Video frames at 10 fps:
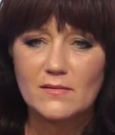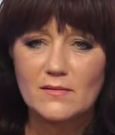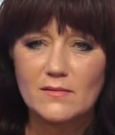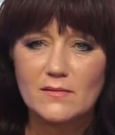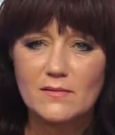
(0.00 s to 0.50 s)

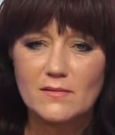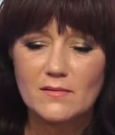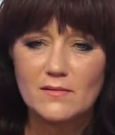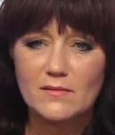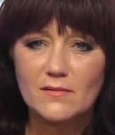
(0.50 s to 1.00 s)

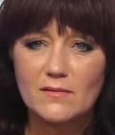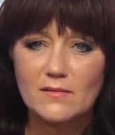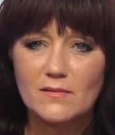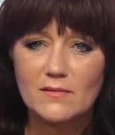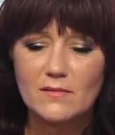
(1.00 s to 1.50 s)

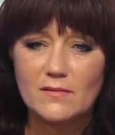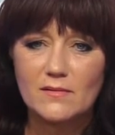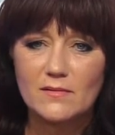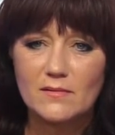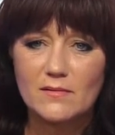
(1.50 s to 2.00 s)

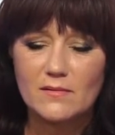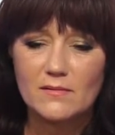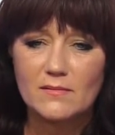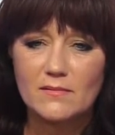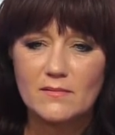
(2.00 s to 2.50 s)

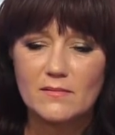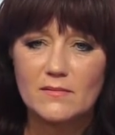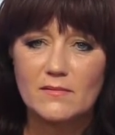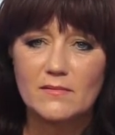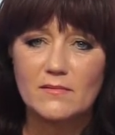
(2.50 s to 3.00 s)

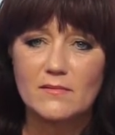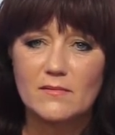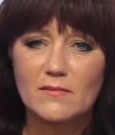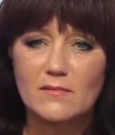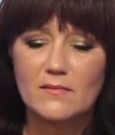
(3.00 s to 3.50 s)

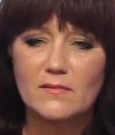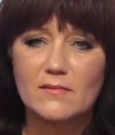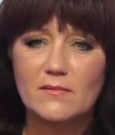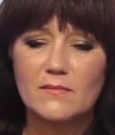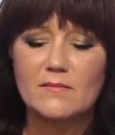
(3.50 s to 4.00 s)

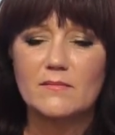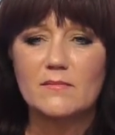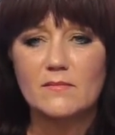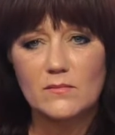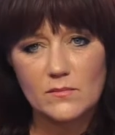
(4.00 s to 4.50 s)

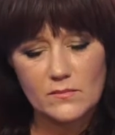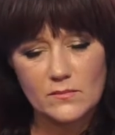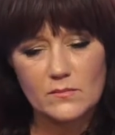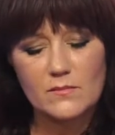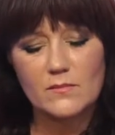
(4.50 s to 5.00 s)

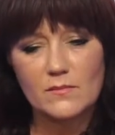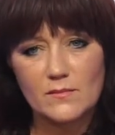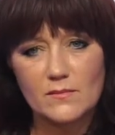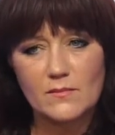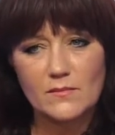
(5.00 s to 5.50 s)

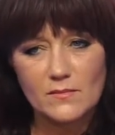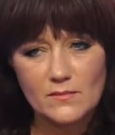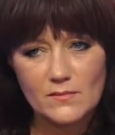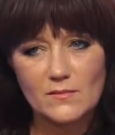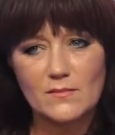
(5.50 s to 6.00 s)

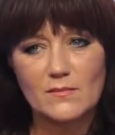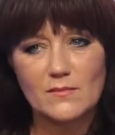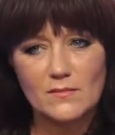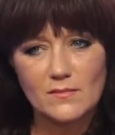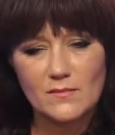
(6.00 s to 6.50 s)

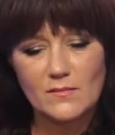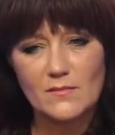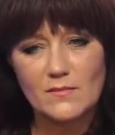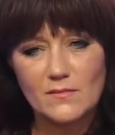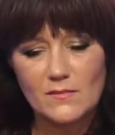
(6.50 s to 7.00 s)

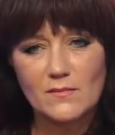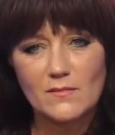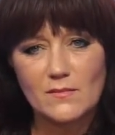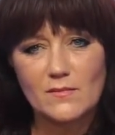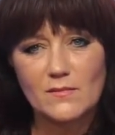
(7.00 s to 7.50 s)

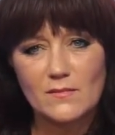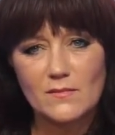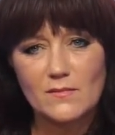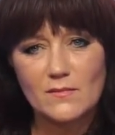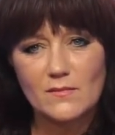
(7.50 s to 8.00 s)
[no speech]